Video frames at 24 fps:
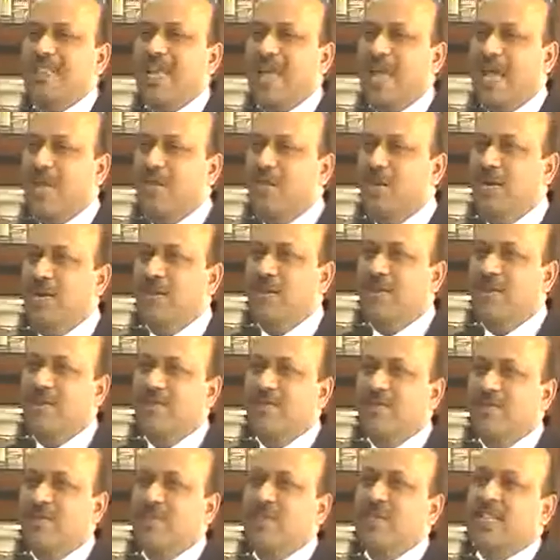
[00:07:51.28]
liability
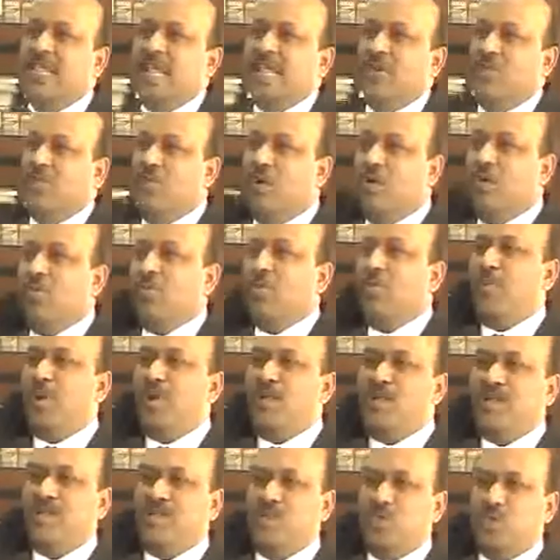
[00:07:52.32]
when the immovable
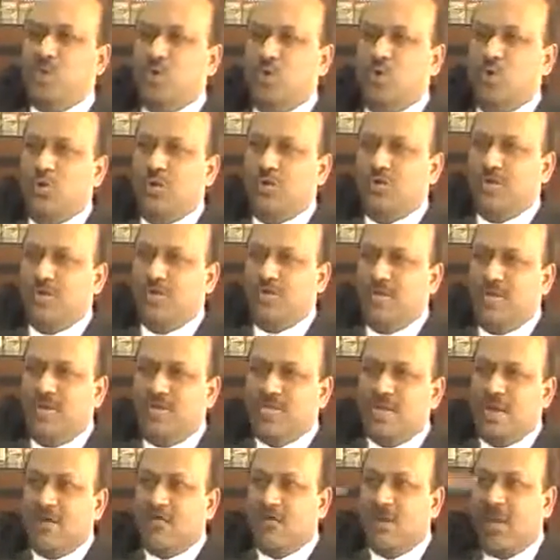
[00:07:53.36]
property is sold?
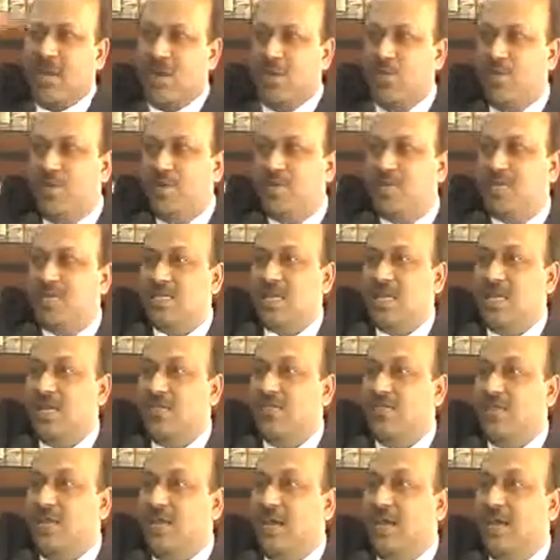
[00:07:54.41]
Because after occupancy
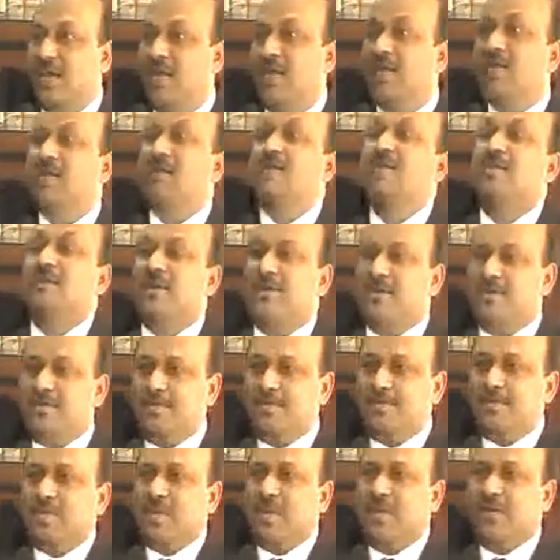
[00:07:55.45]
certificate, the
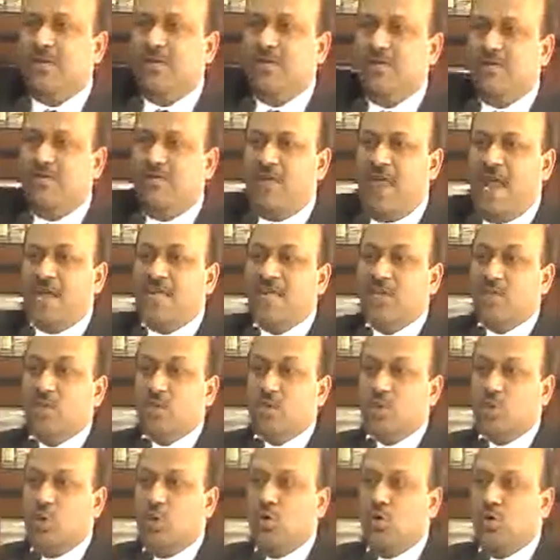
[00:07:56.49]
flat is
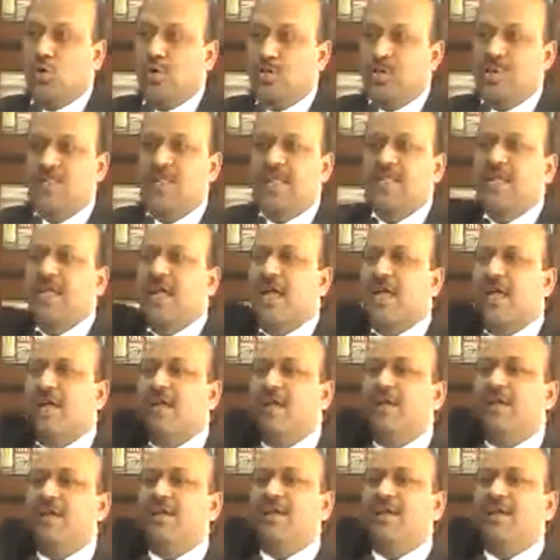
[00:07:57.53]
sold. Then there,